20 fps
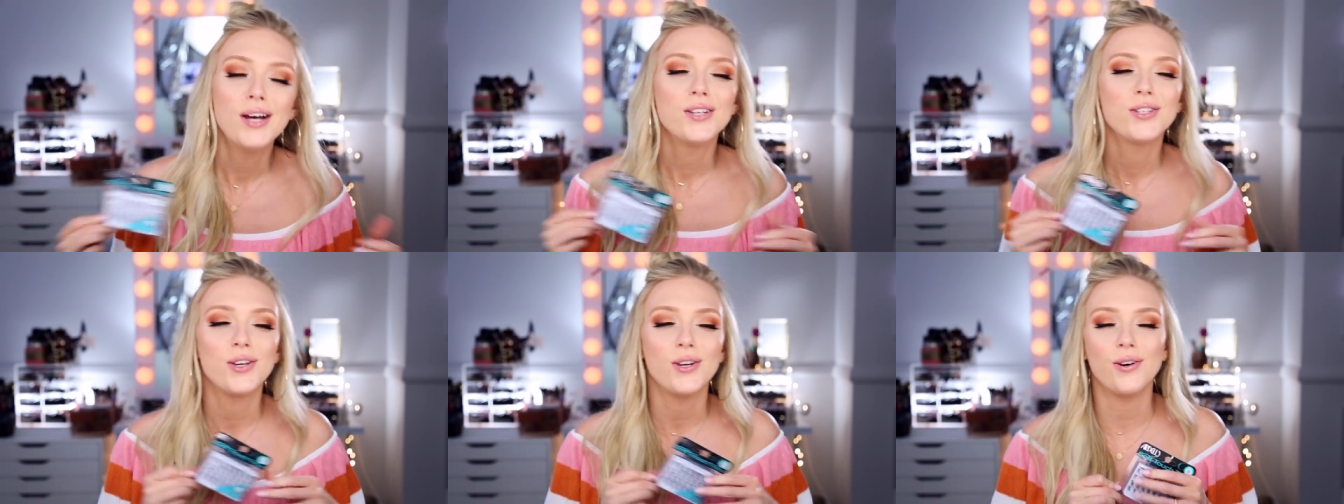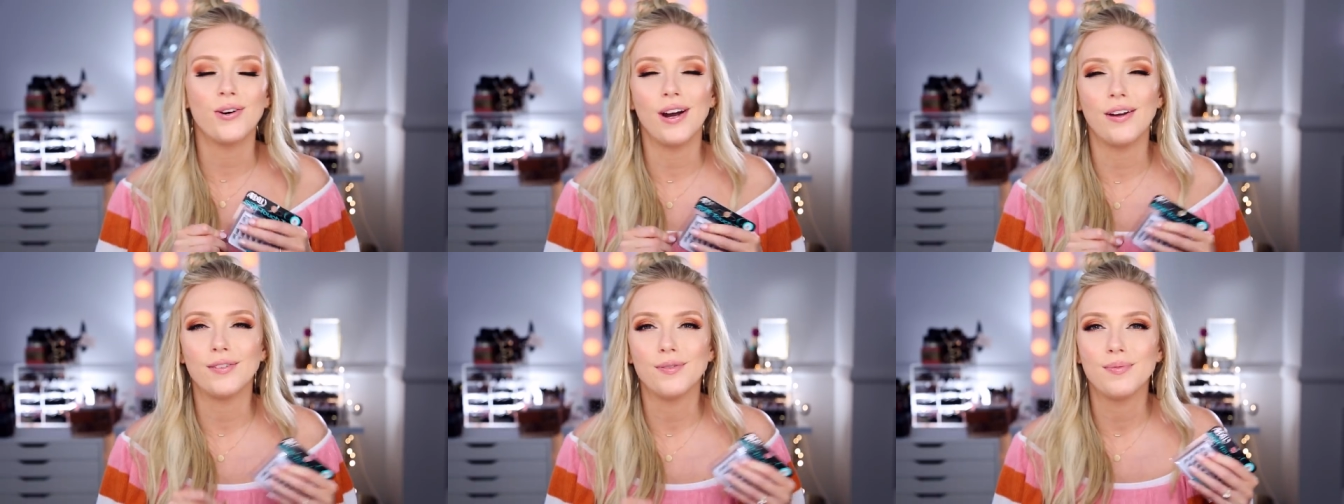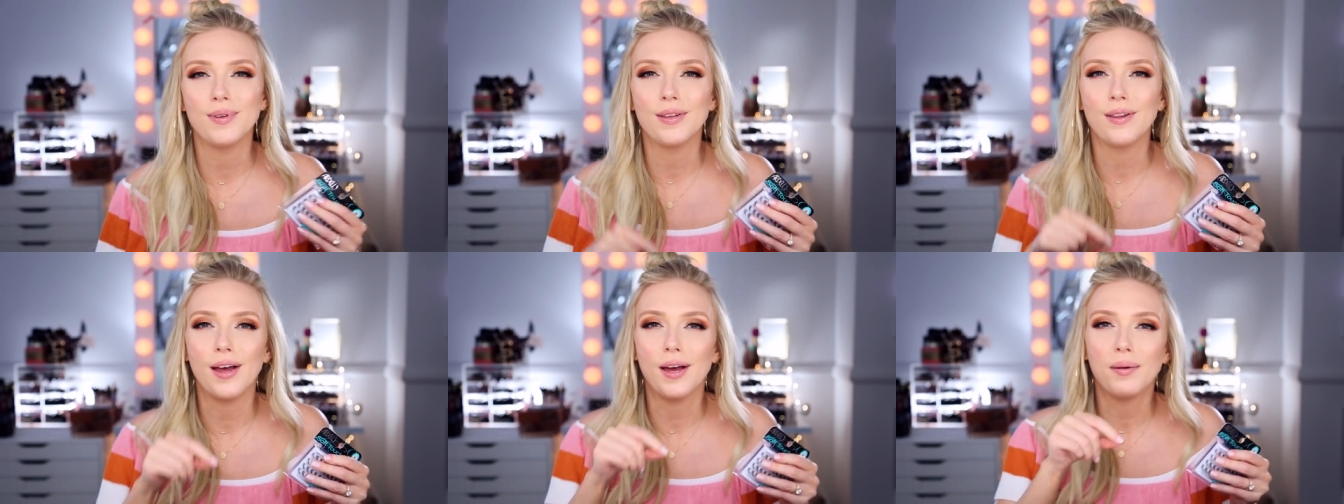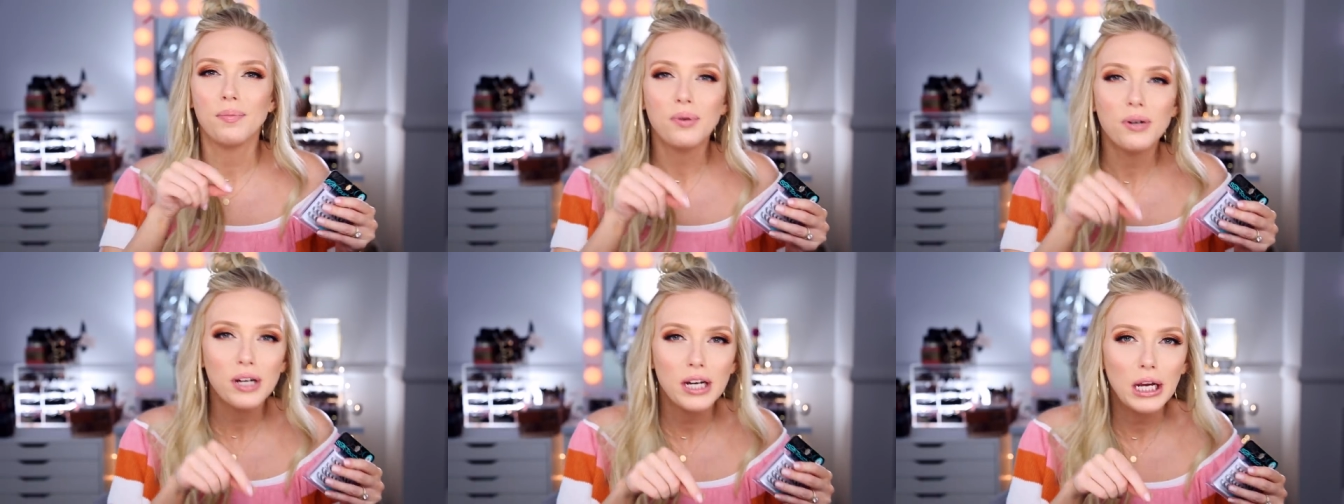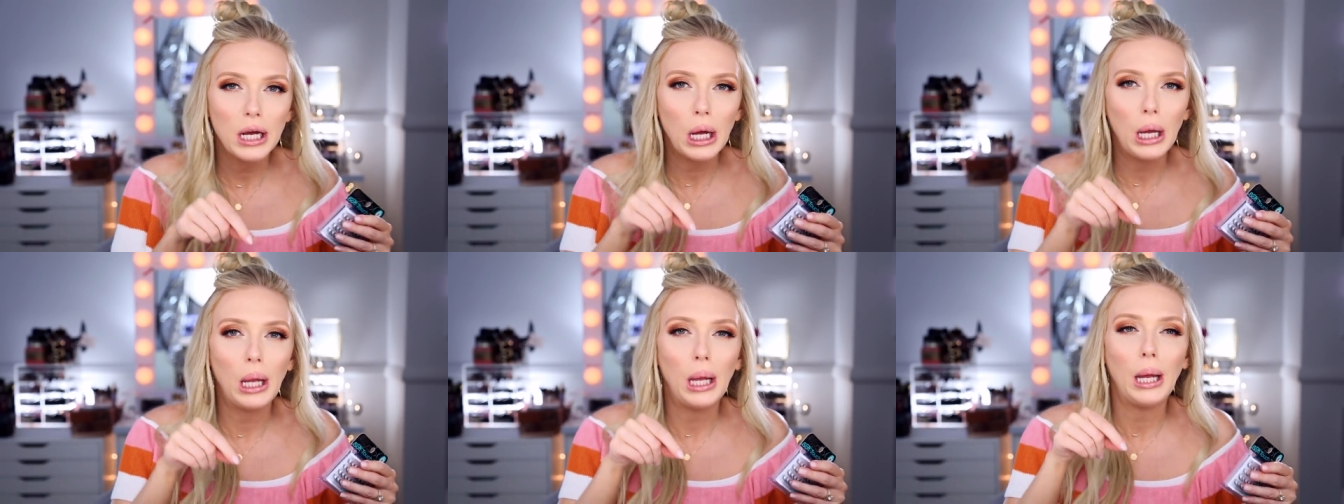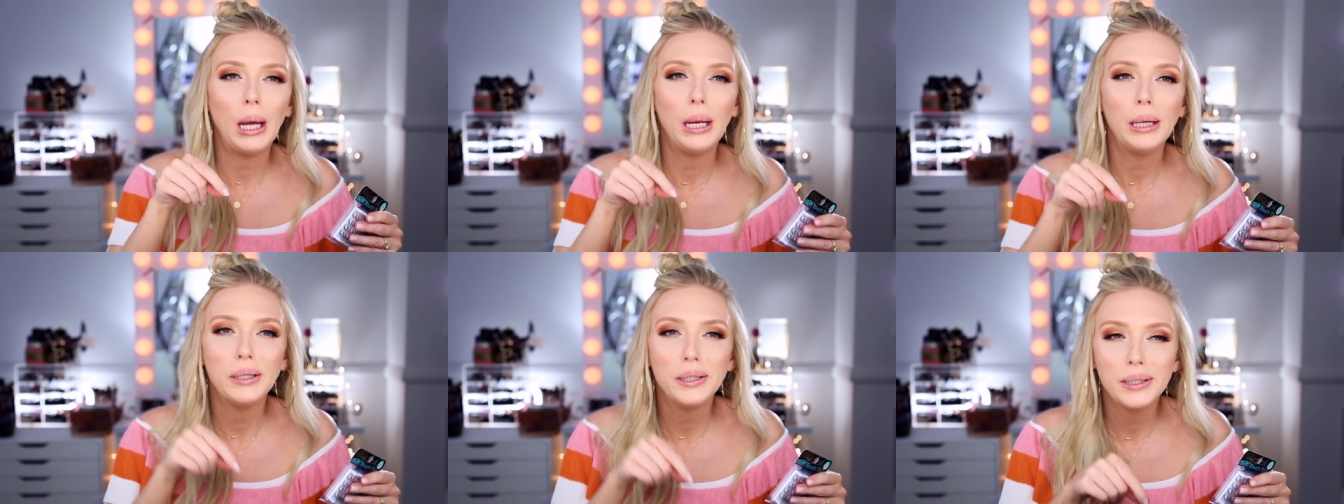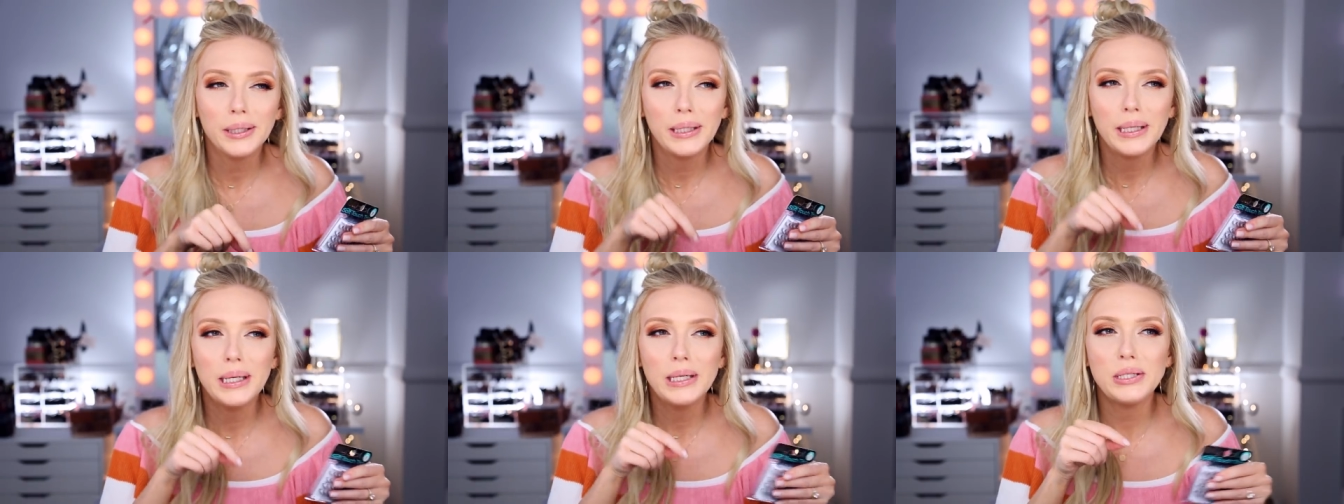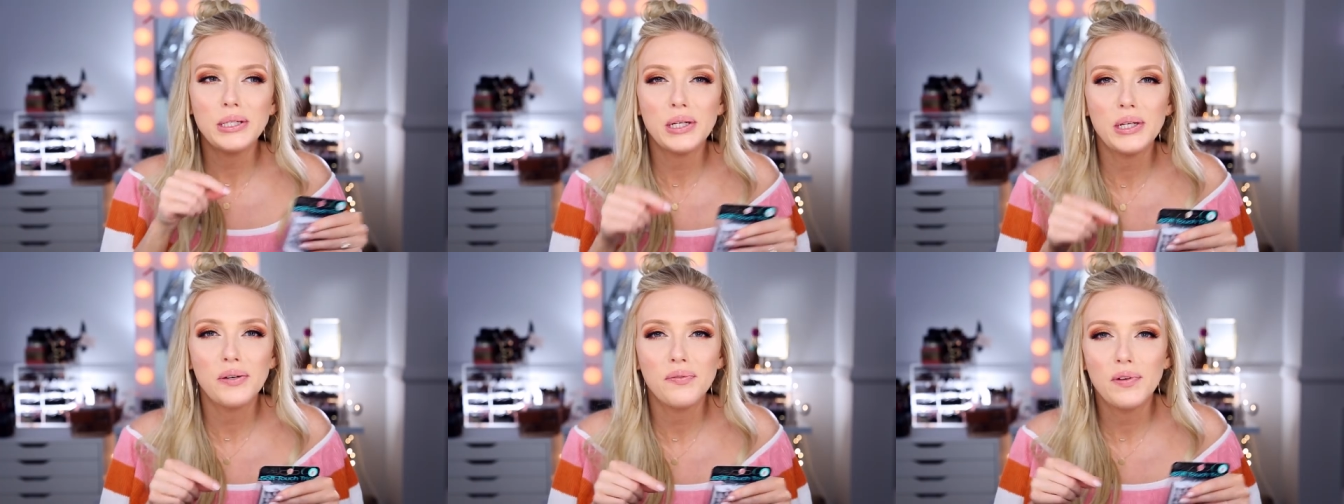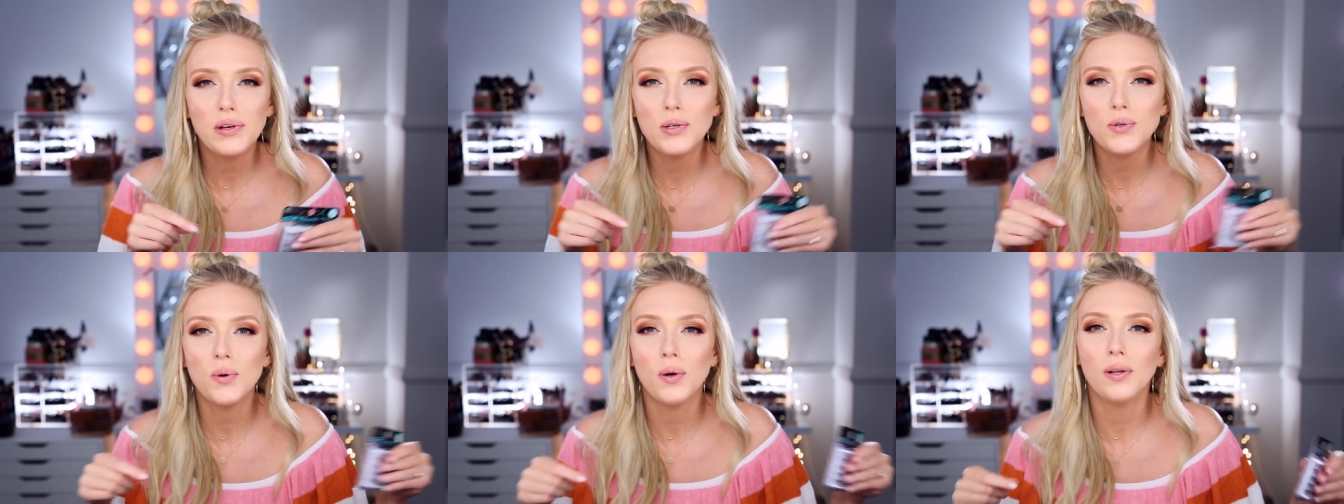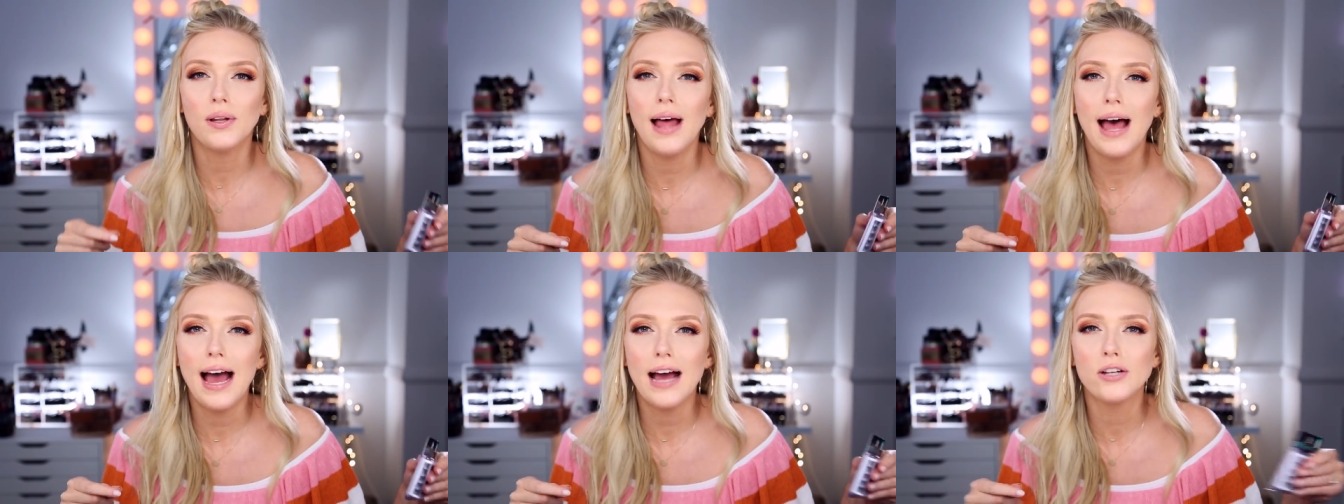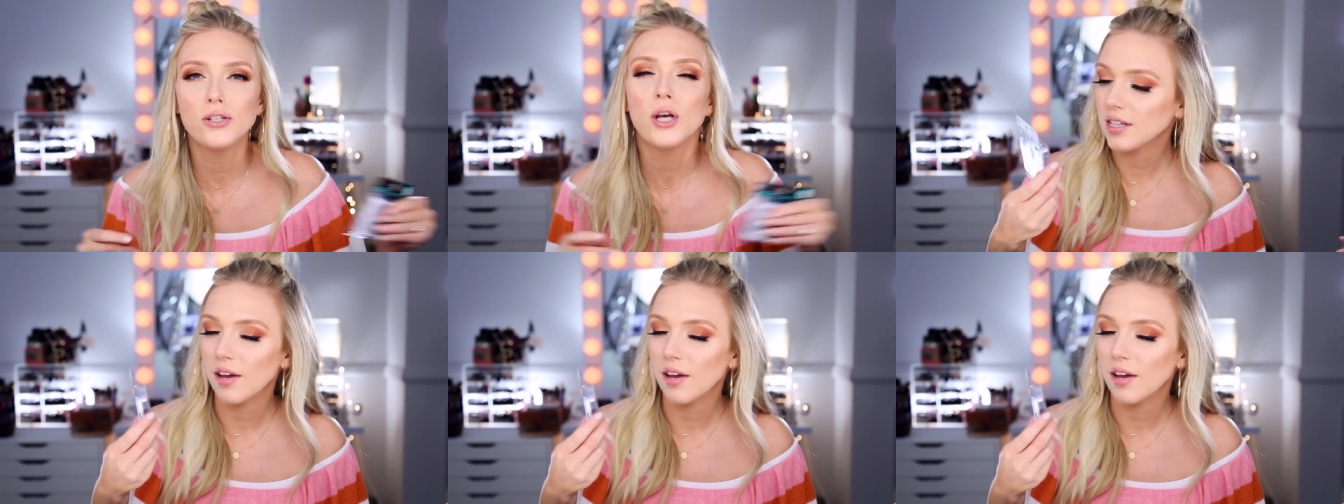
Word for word: so you don't have to be like putting on each individual lash.